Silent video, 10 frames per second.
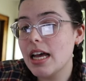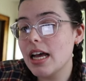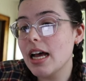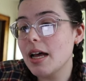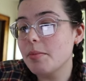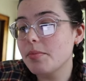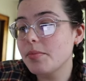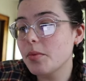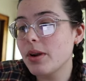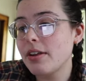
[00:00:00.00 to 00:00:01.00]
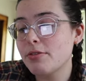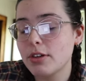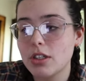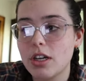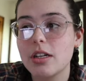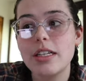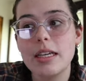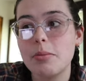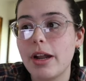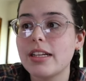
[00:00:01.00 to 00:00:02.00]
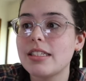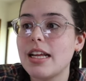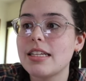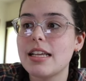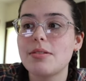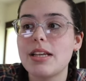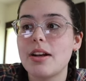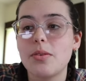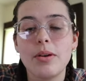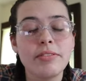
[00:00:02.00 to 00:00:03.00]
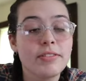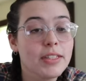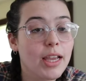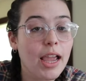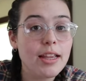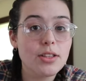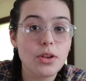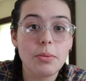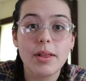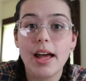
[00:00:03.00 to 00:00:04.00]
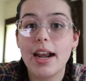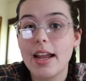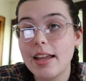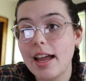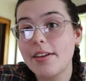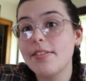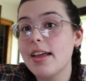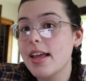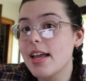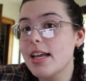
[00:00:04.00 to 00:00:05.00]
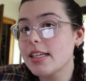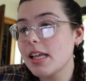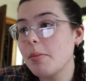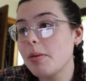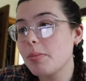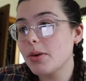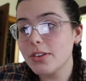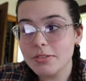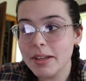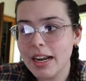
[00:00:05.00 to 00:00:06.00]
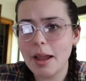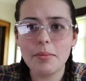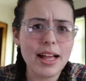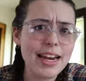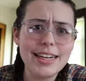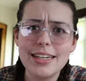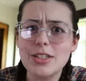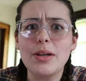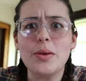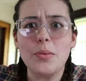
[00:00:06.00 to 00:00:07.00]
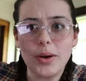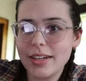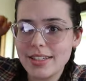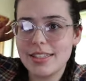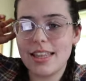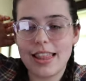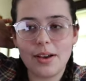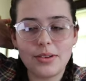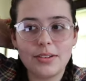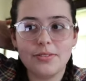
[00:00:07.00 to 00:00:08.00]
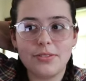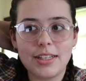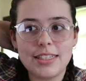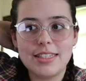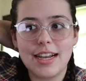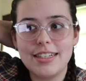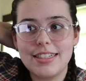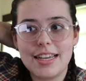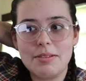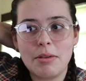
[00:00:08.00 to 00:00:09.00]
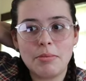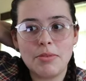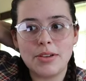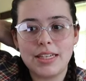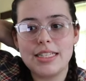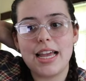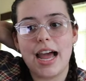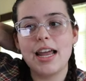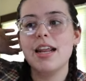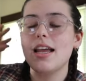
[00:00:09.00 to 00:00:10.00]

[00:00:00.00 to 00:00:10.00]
When I first started taking practice tests, I was at a 158, so I'm glad I have some improvement. I'm glad I didn't do any worse. That would have really sucked and made me really sad.